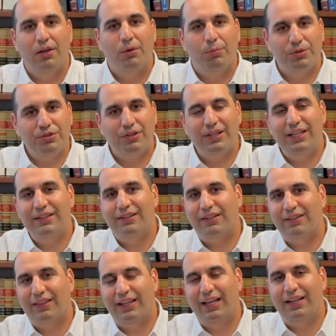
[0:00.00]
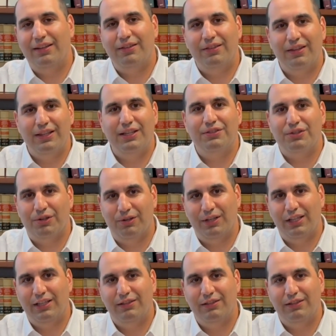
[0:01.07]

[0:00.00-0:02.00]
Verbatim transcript: Which leads us then to the attorney.